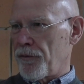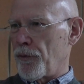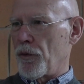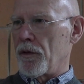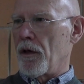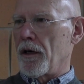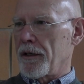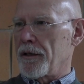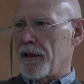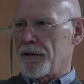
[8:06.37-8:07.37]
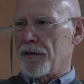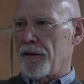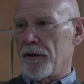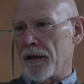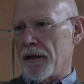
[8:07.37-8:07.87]
for architects to
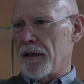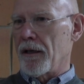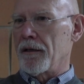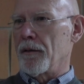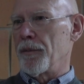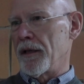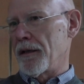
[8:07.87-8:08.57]
think and to be